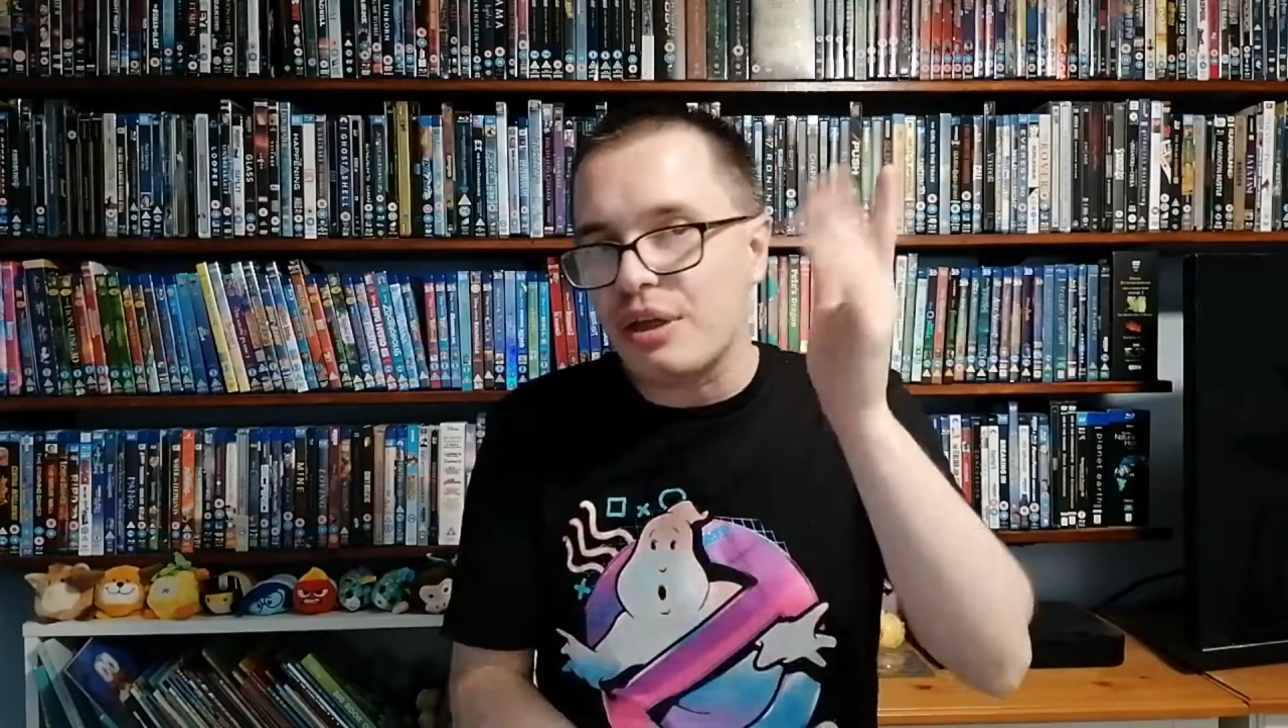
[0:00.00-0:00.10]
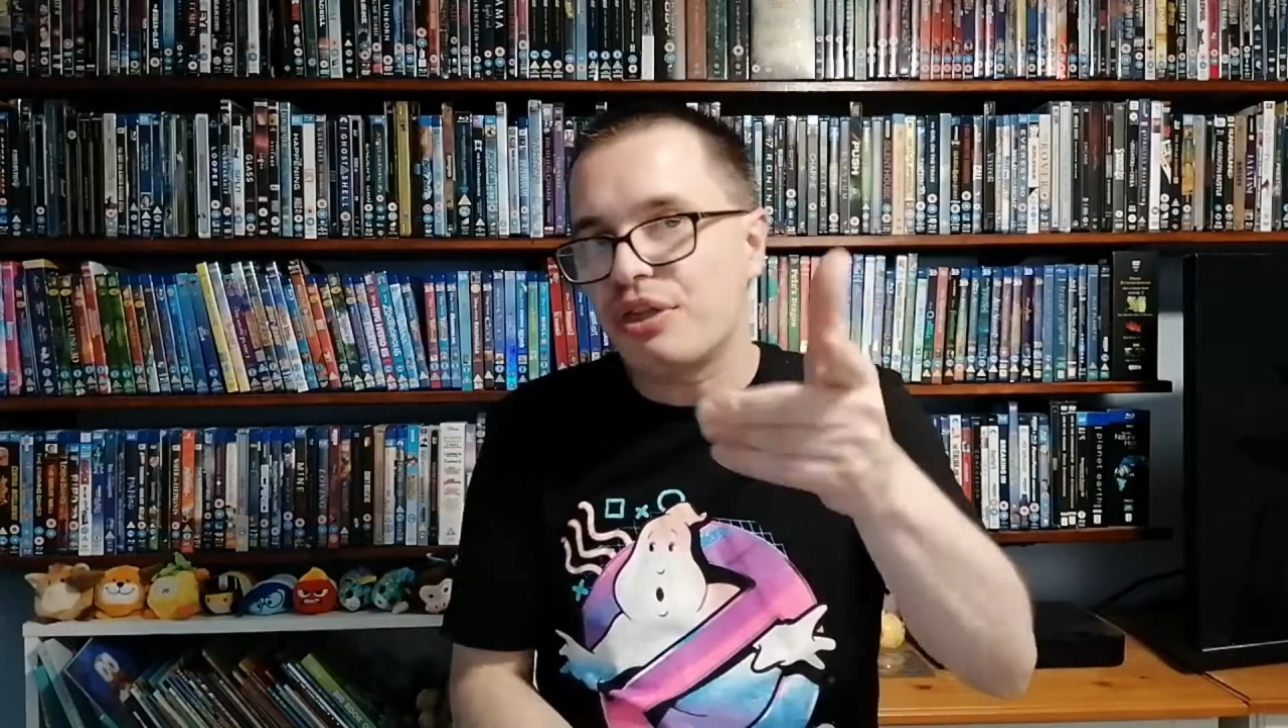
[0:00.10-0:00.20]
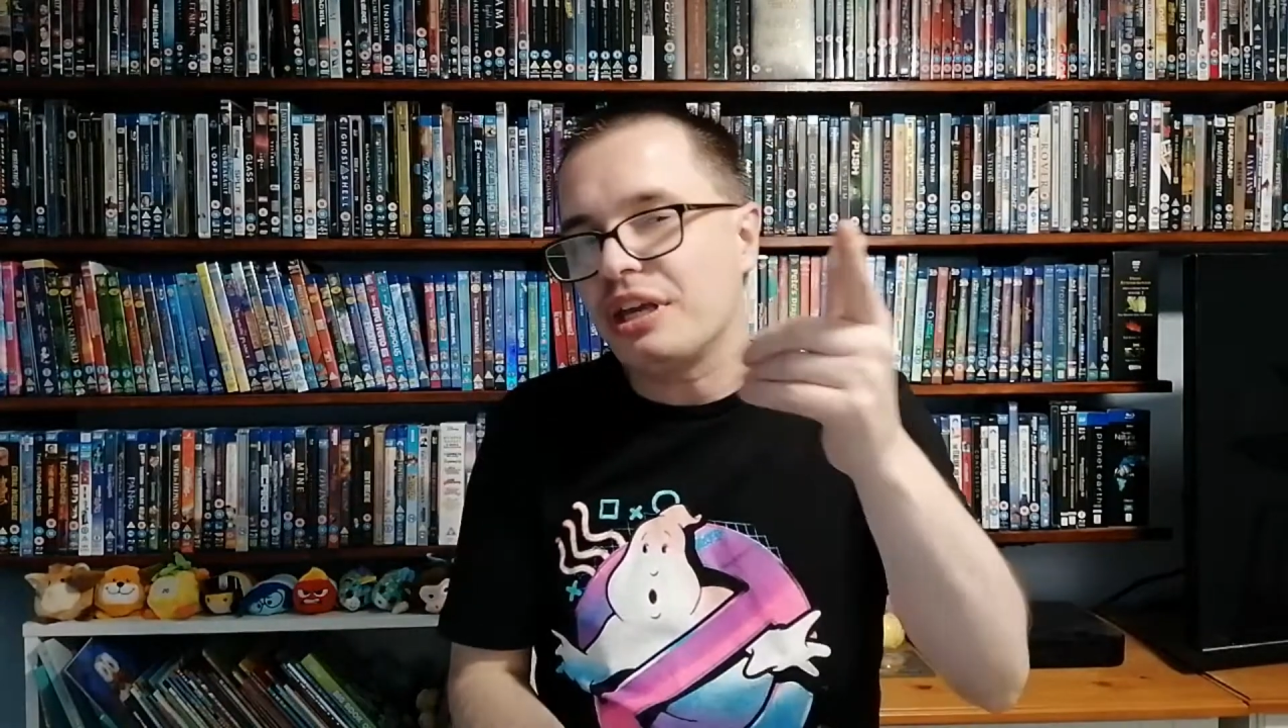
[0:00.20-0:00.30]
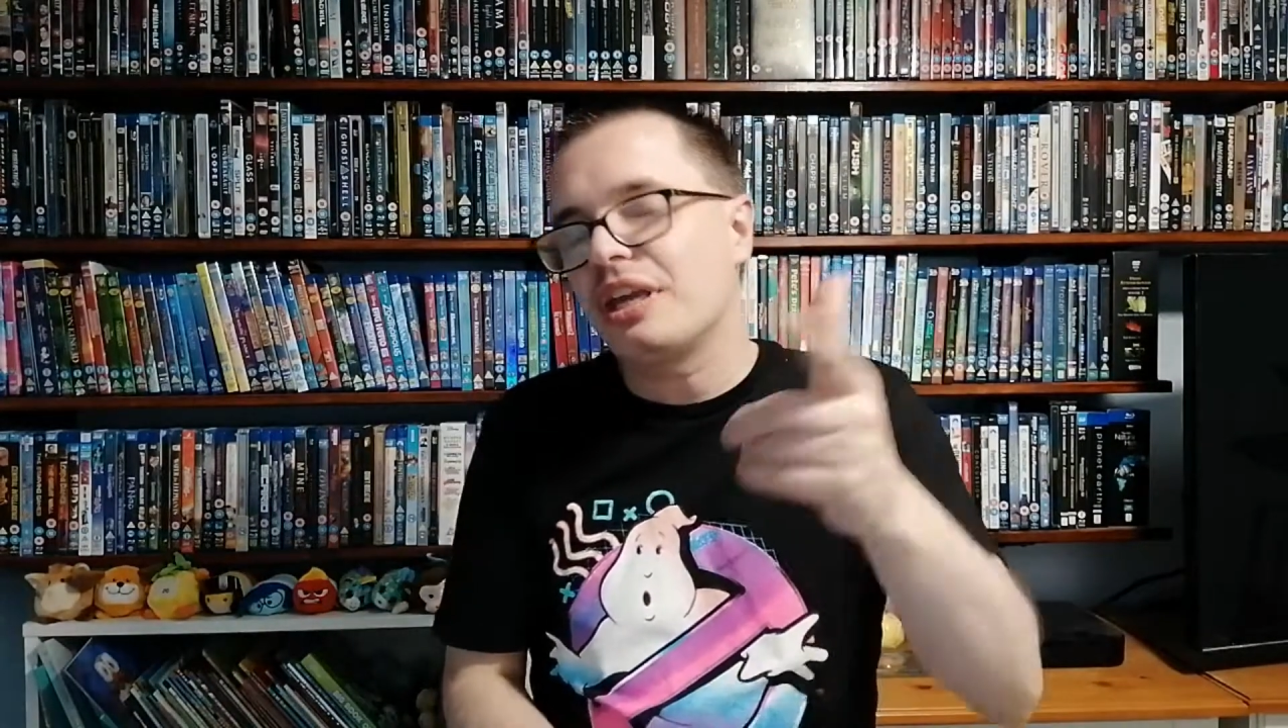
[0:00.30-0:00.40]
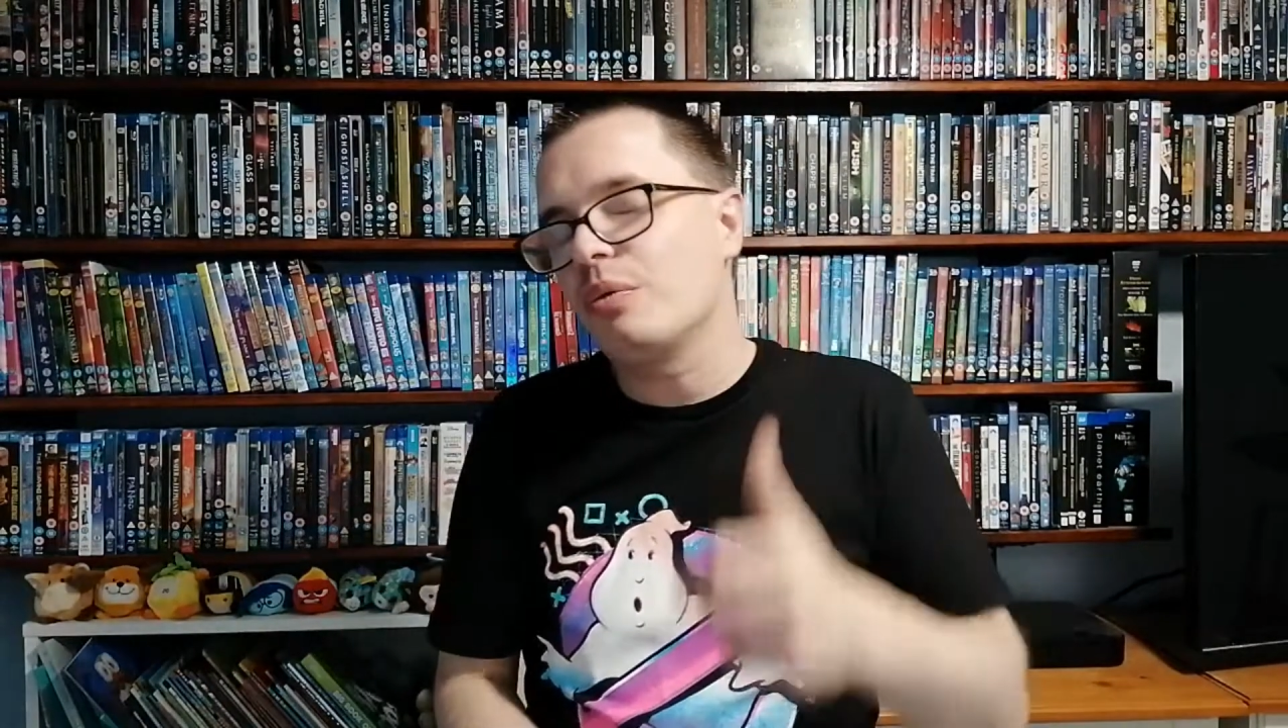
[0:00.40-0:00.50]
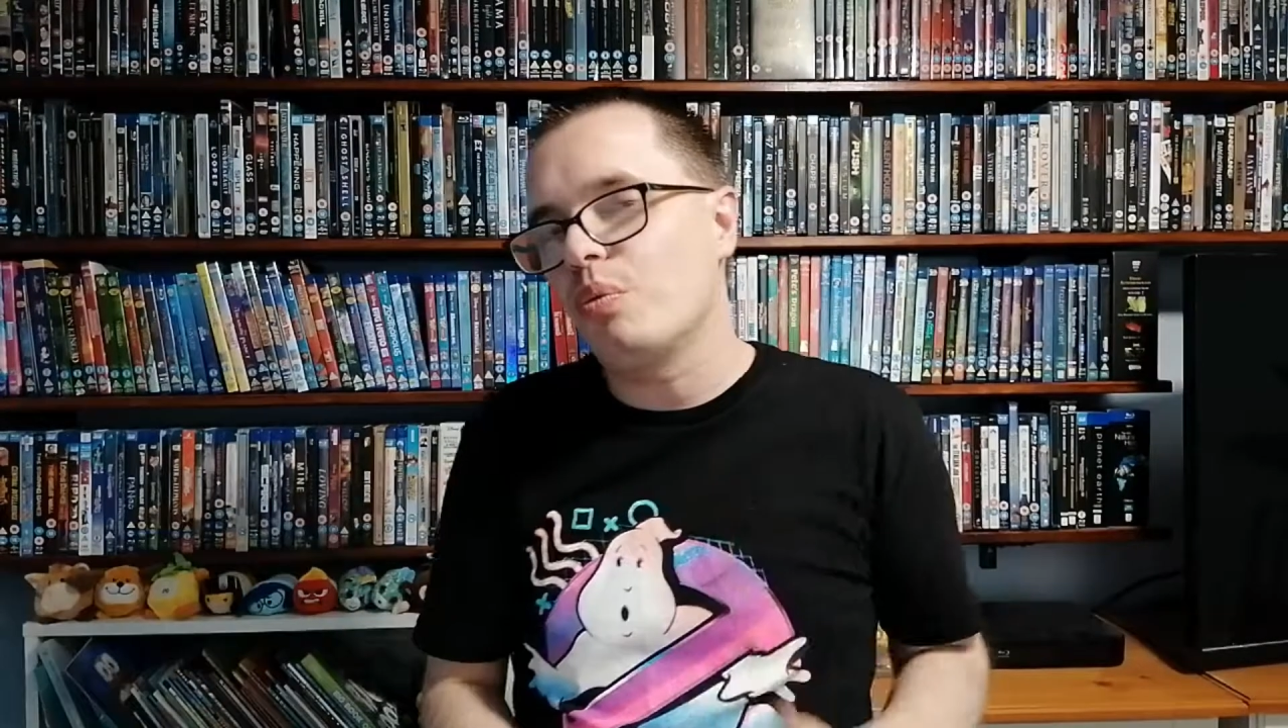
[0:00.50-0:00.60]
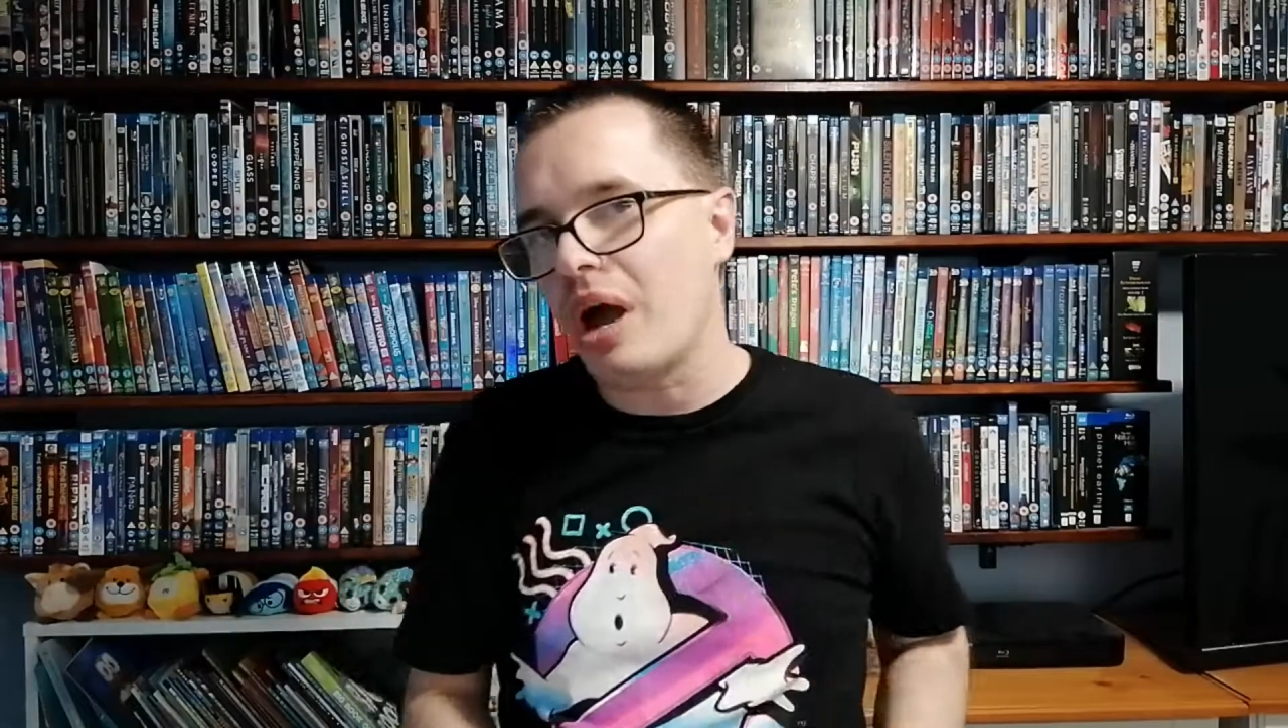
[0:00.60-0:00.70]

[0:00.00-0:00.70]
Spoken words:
I think it